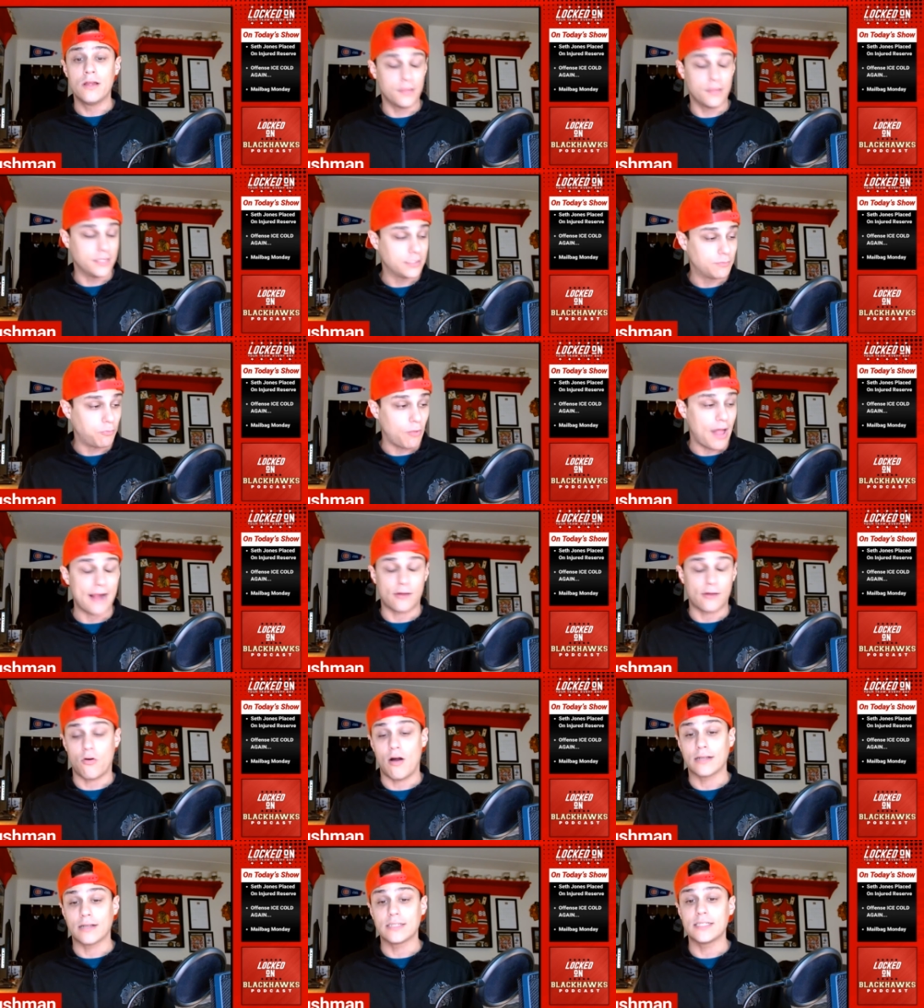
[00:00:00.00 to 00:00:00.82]
This
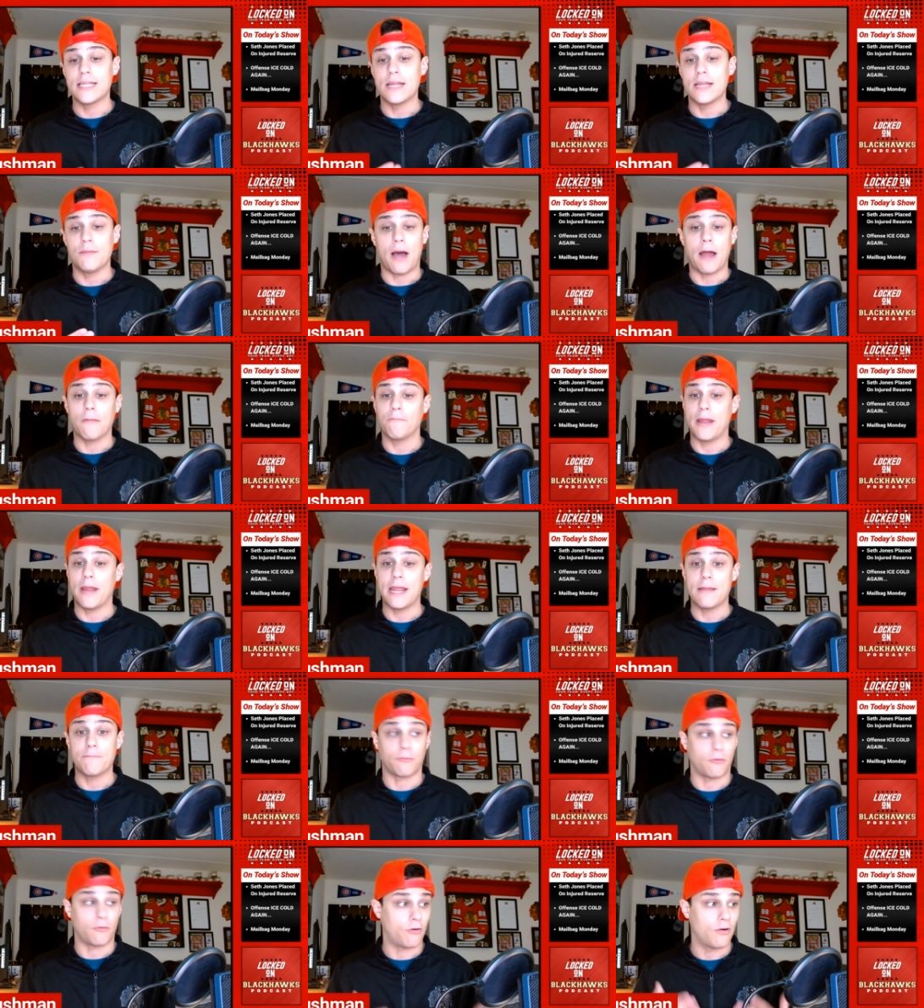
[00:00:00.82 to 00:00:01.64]
Blackhawks team on
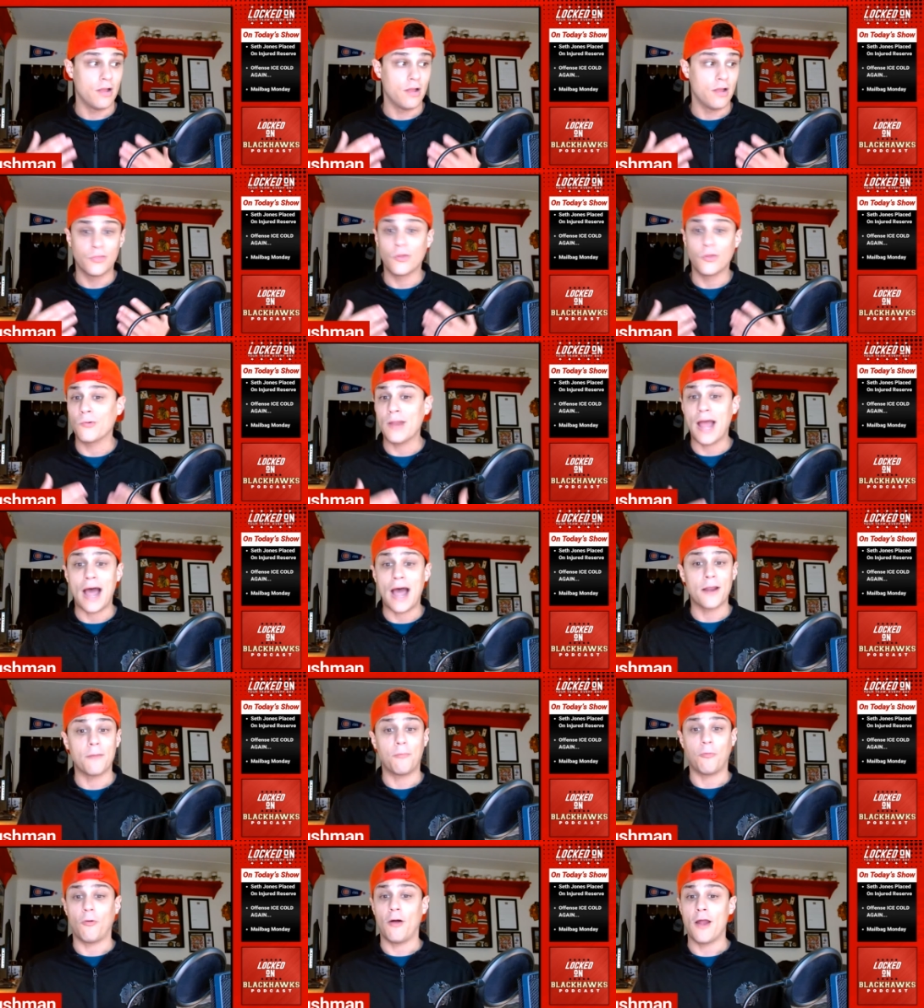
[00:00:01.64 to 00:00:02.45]
paper, they're
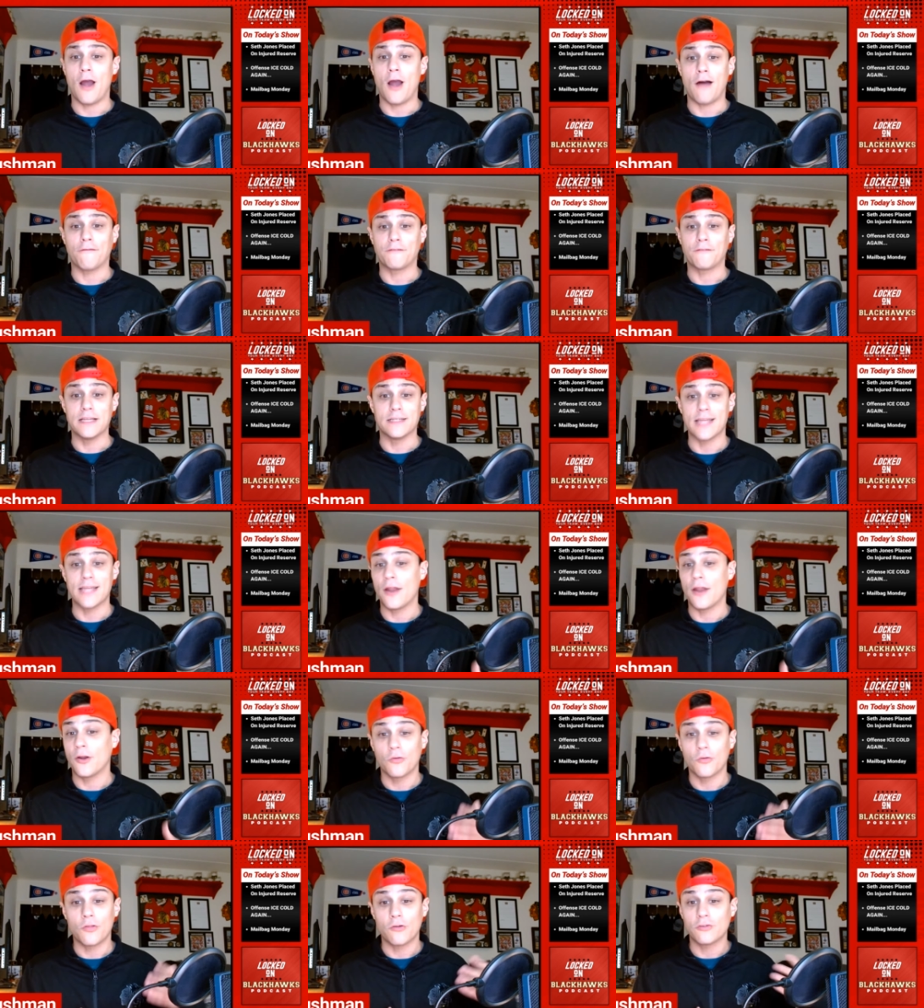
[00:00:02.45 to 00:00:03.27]
not a playoff
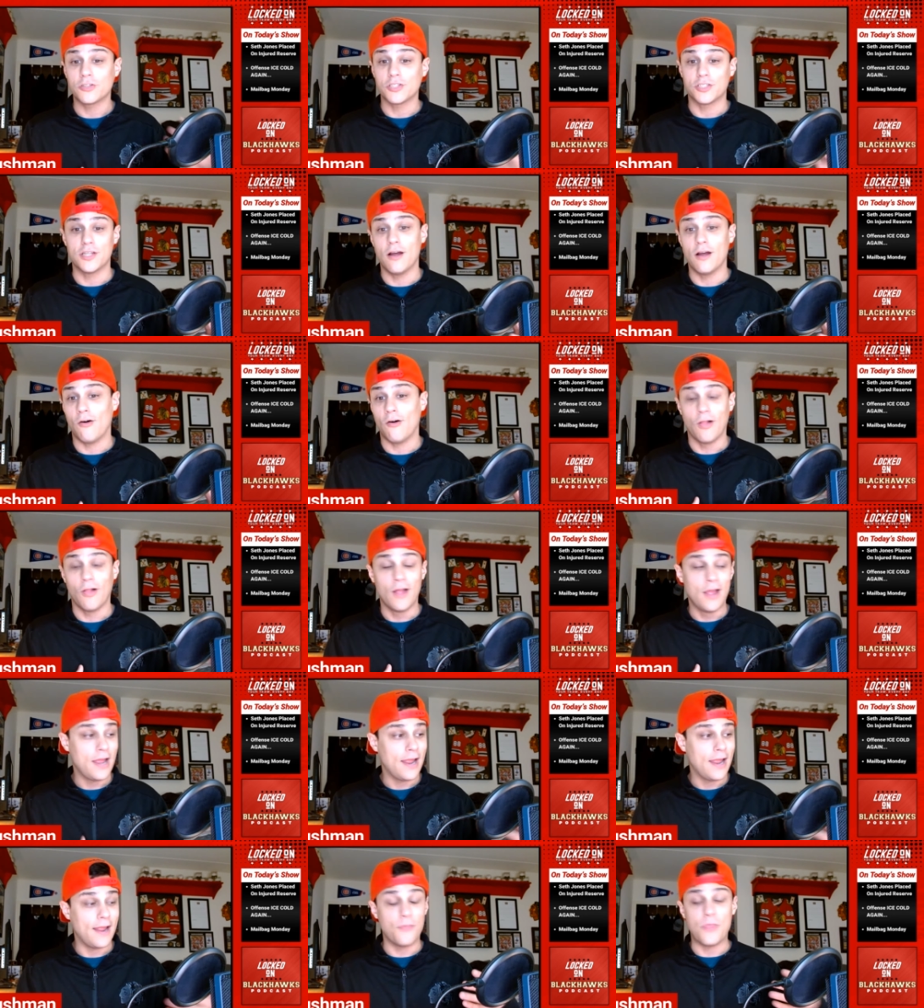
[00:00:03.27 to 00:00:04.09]
contender. They're still
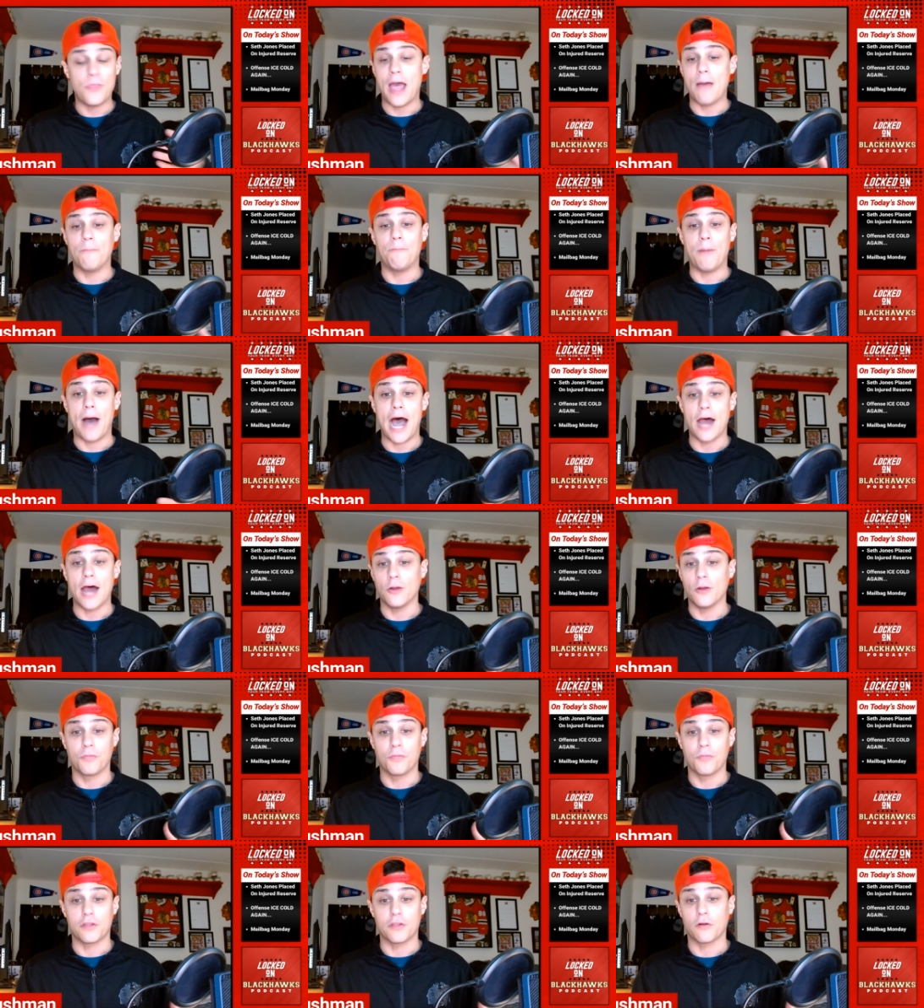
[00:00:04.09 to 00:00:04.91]
in that
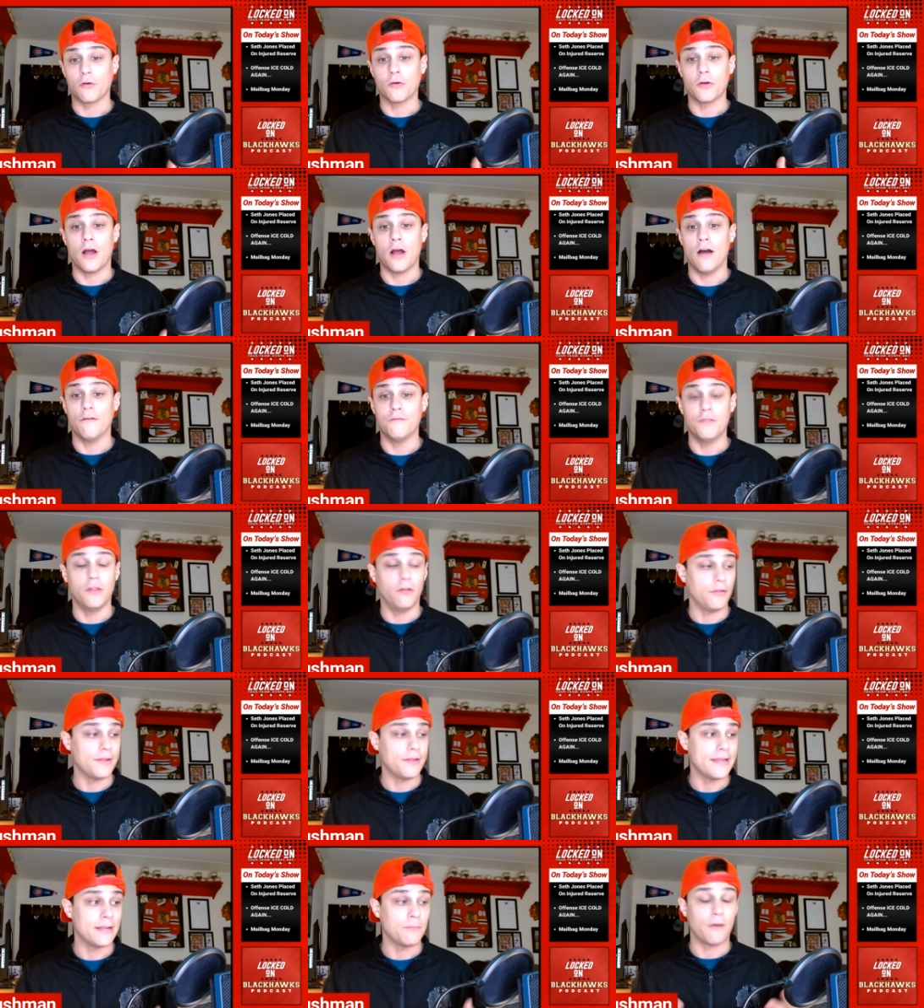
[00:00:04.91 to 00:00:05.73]
bottom third of the
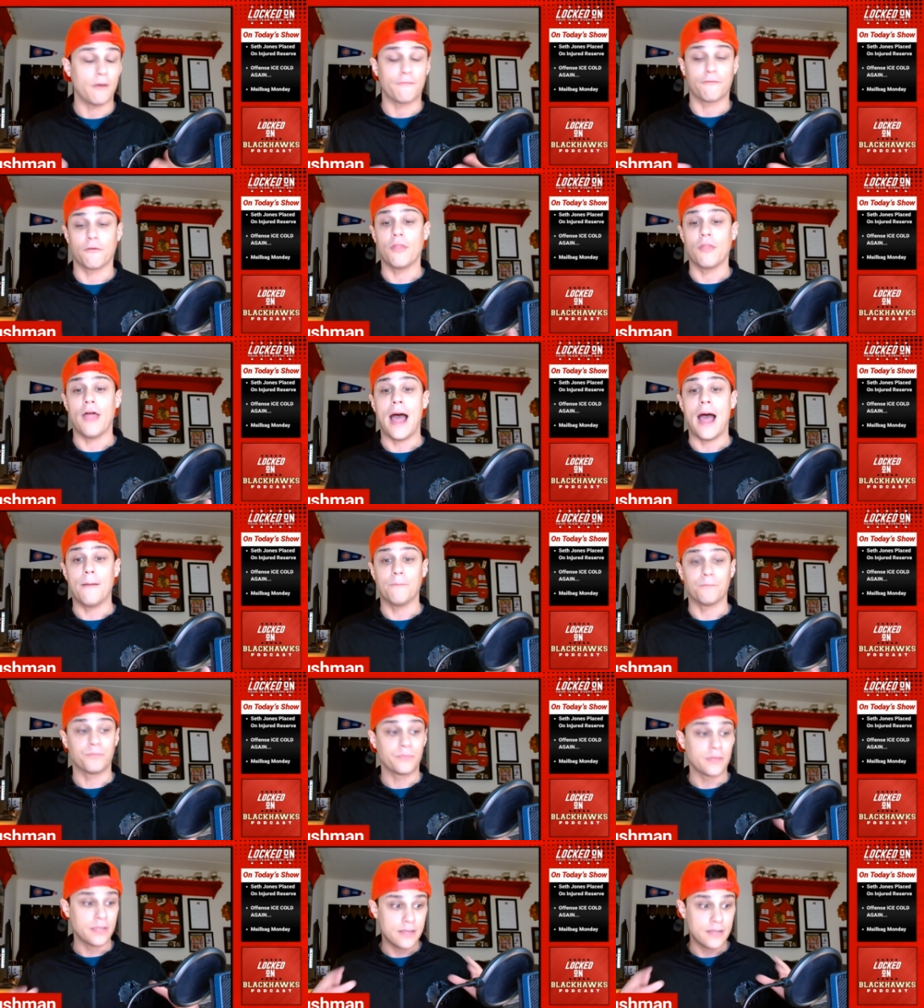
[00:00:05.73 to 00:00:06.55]
league. But for
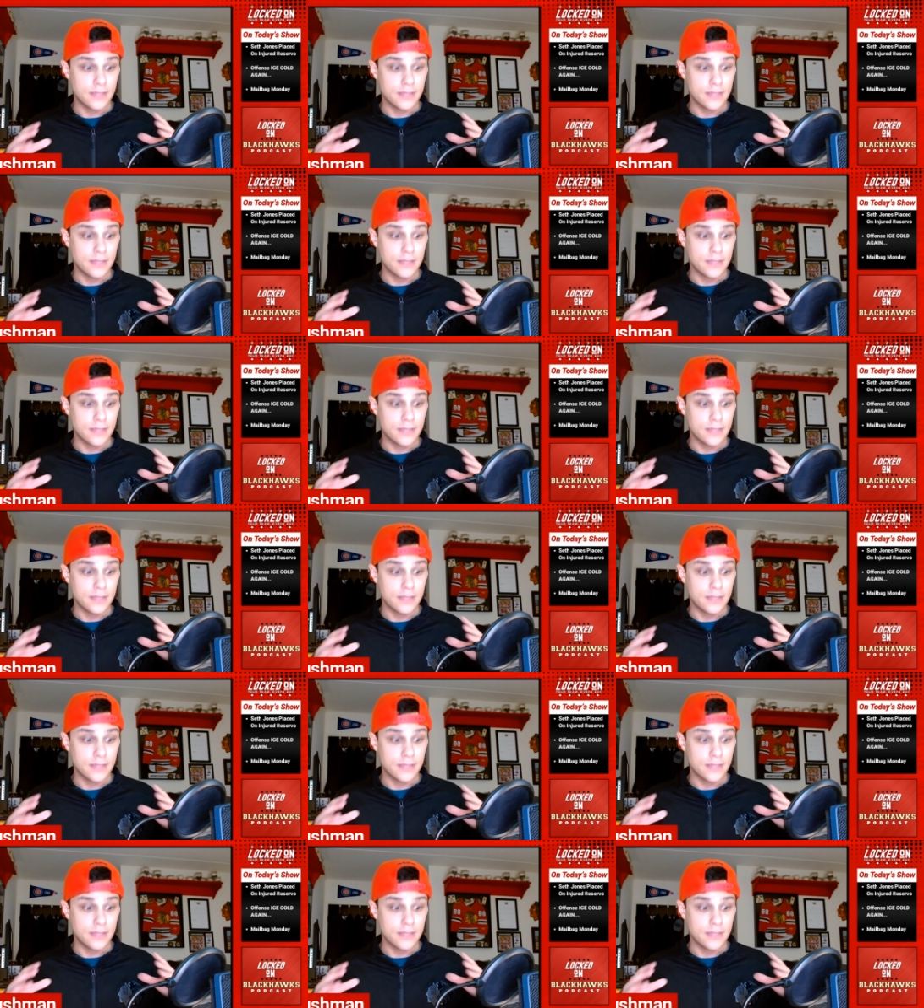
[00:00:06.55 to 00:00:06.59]
them